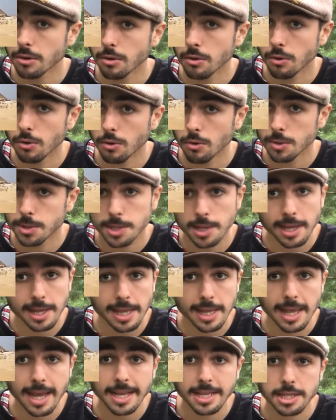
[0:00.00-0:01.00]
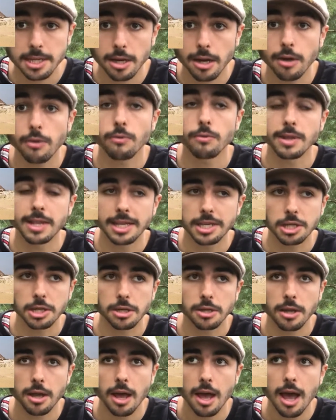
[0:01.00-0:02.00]
or slightly later,
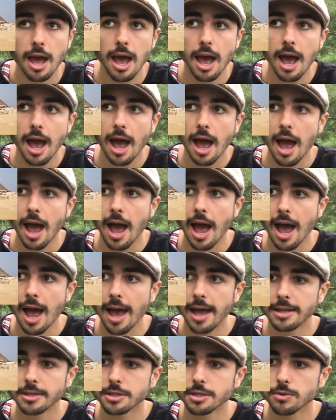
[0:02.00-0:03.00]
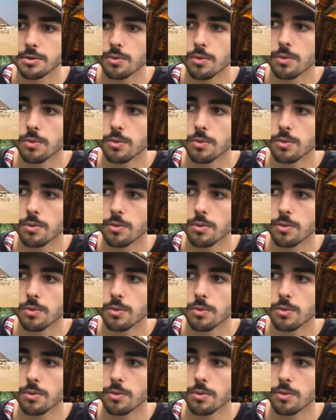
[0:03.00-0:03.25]
religion. And